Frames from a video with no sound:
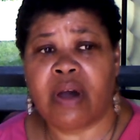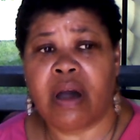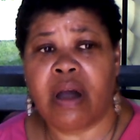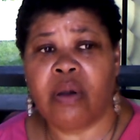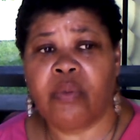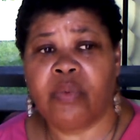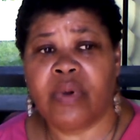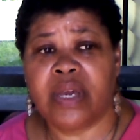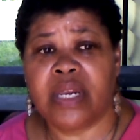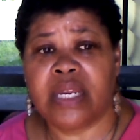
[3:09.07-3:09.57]

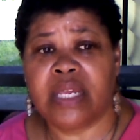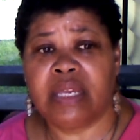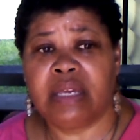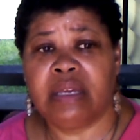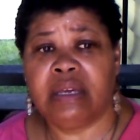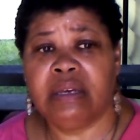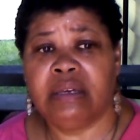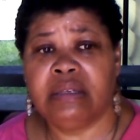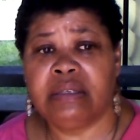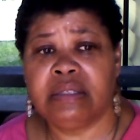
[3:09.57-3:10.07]

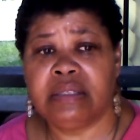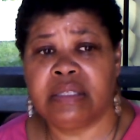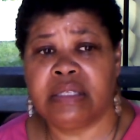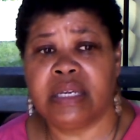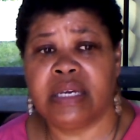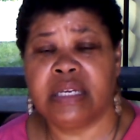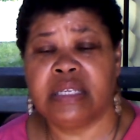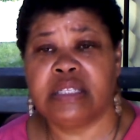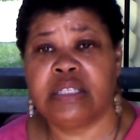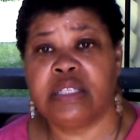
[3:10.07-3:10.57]
already
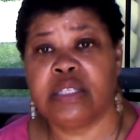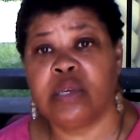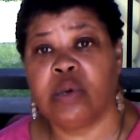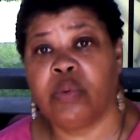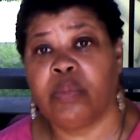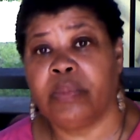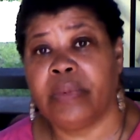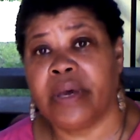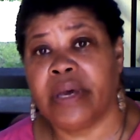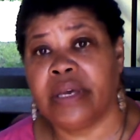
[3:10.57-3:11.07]
done
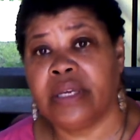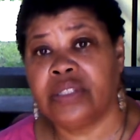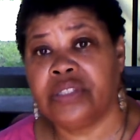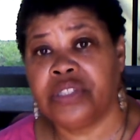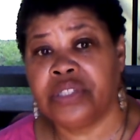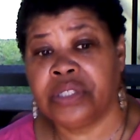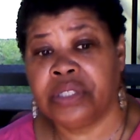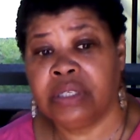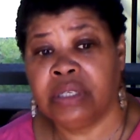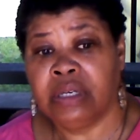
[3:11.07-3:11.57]
so
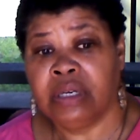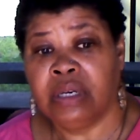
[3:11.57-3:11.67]
much